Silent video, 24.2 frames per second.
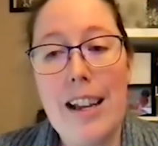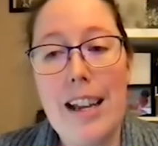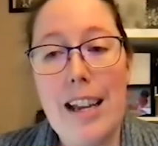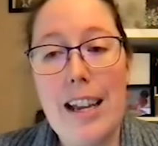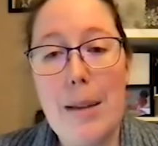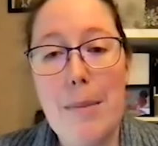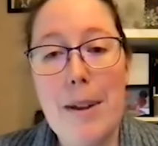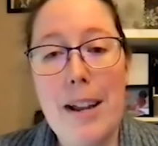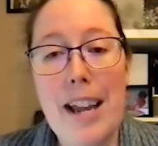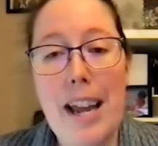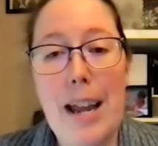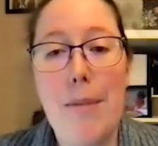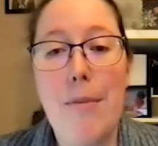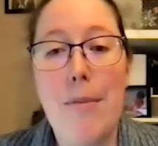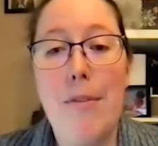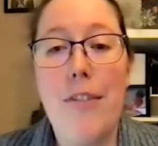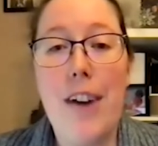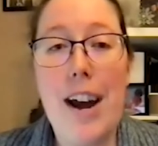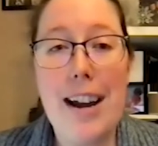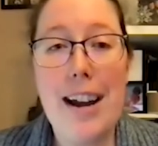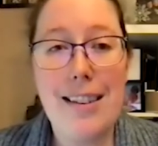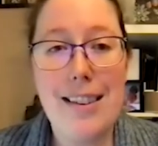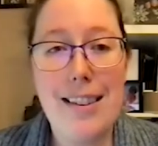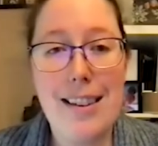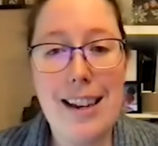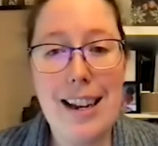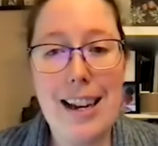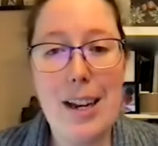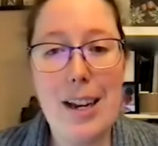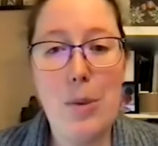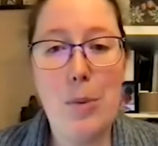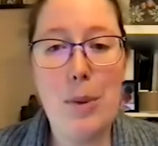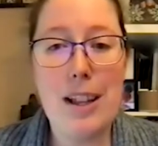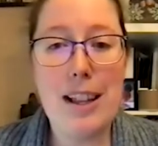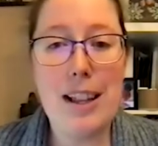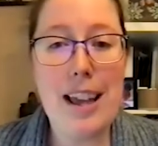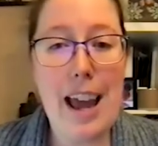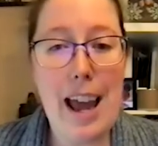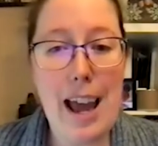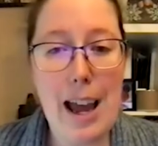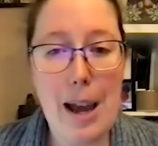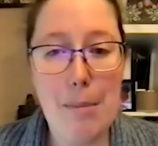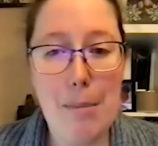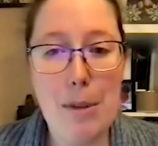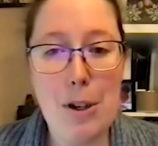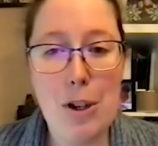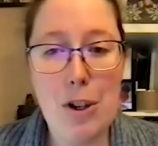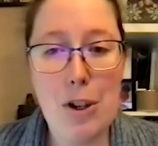He became fascinated with
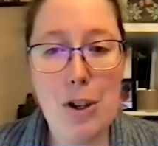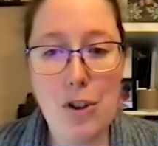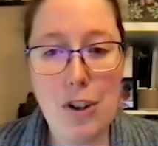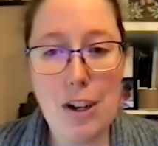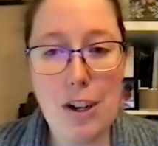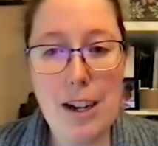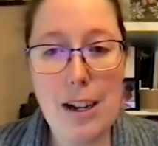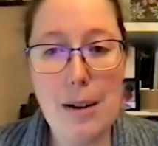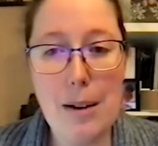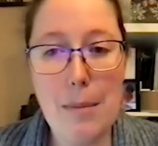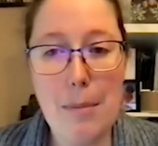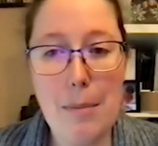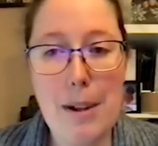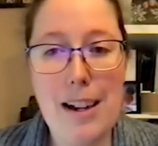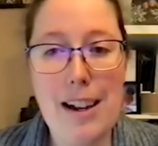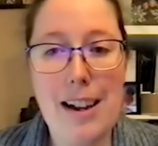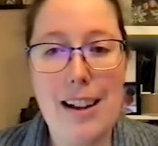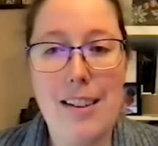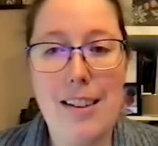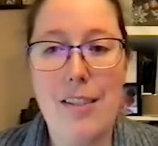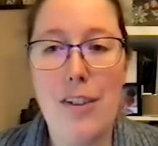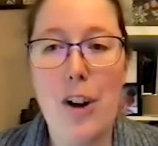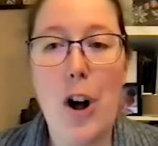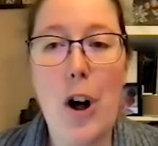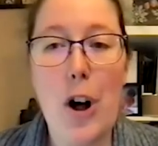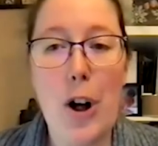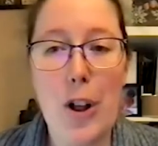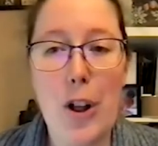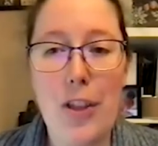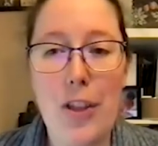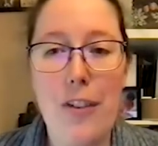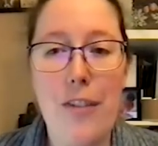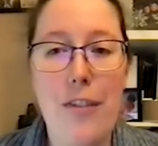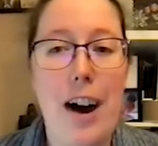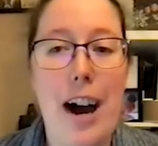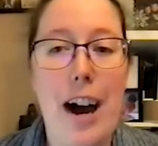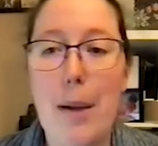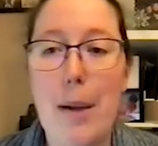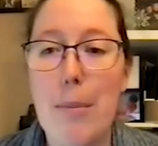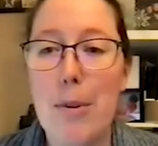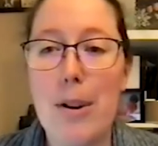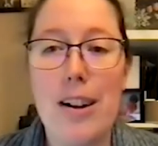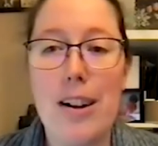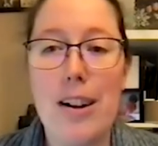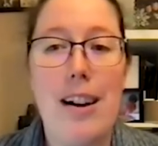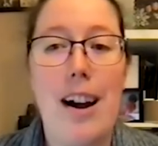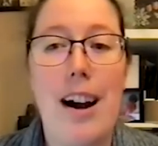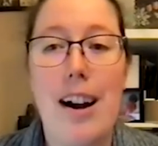chemistry because of all the
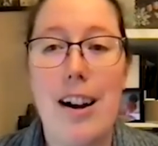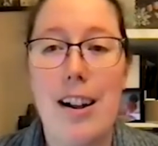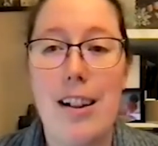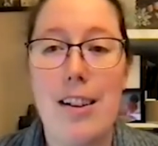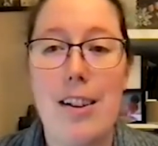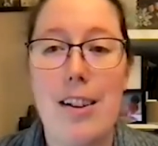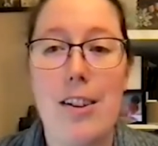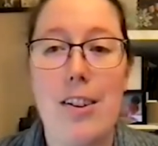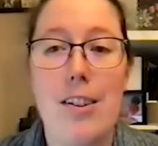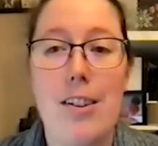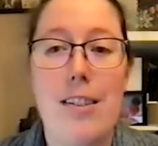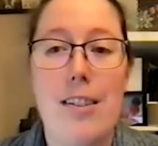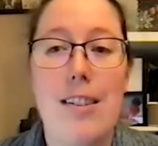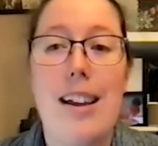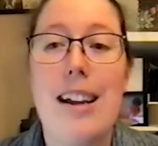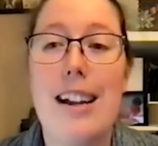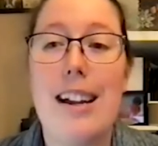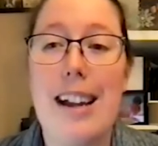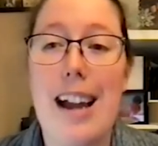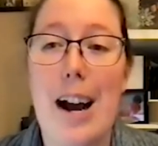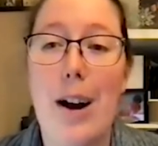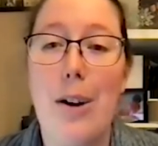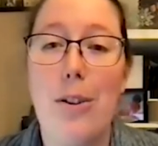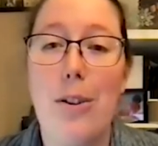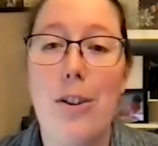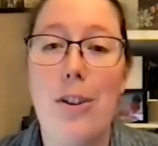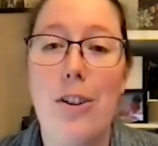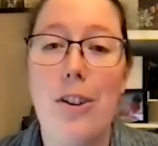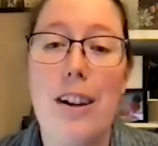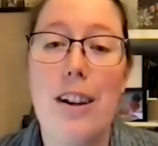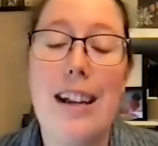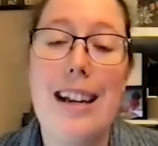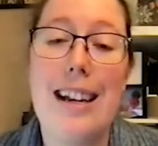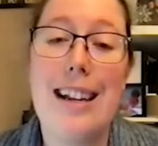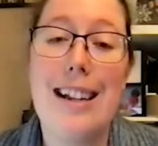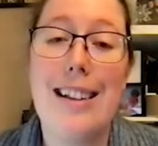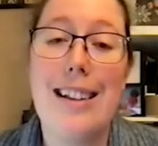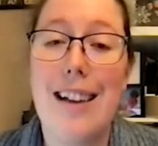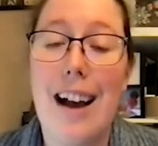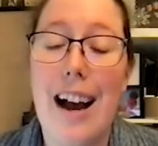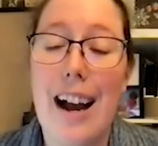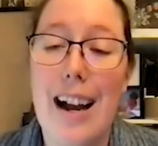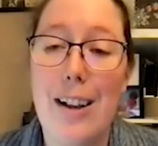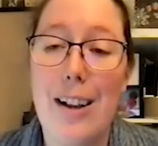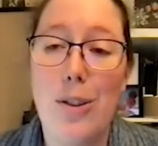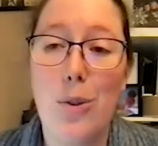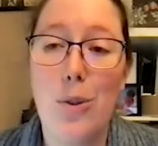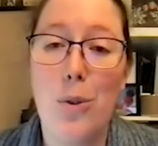vibrant colors encountered in his
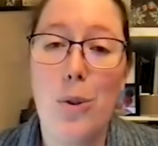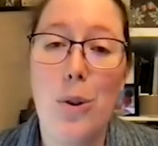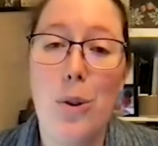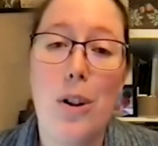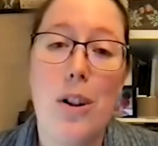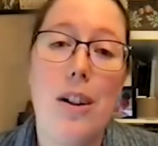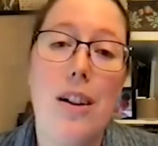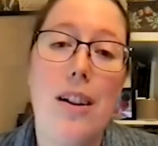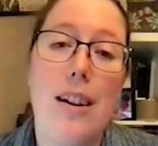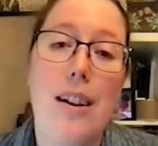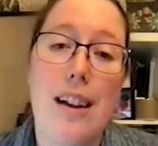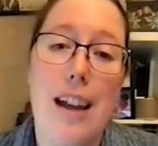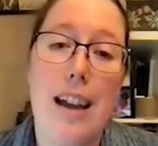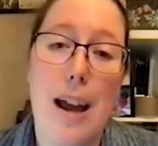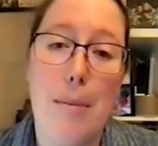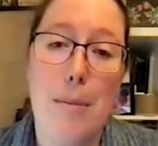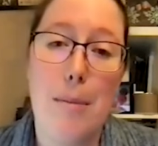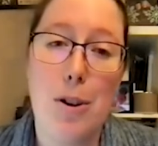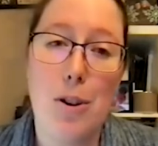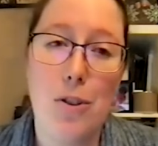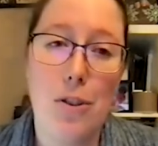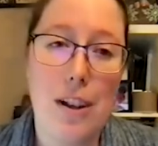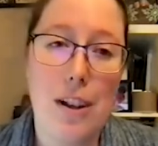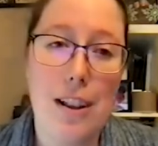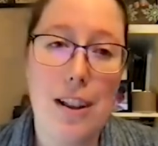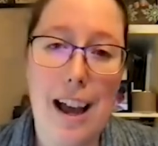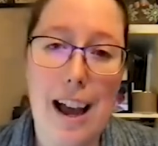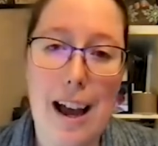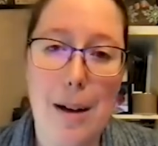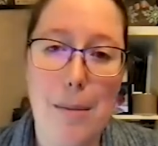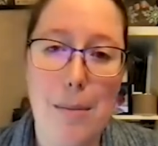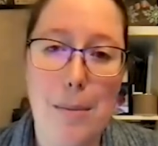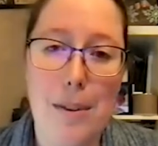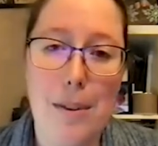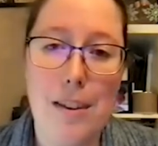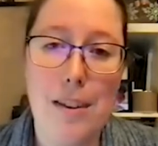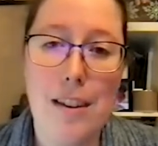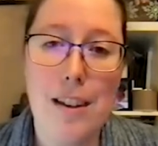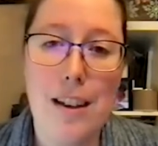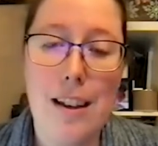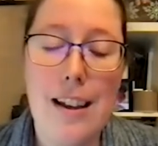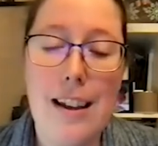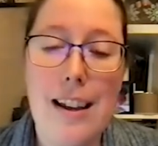high school chemistry labs.